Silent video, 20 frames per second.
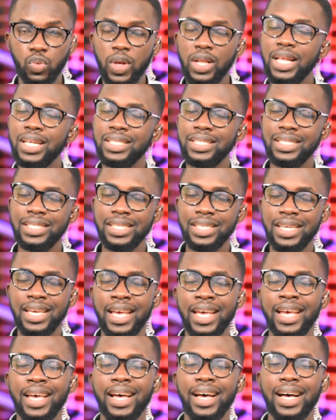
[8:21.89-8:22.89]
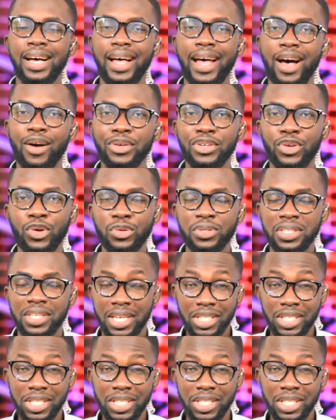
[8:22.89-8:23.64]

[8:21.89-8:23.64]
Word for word: Well, let's see uh, how it goes.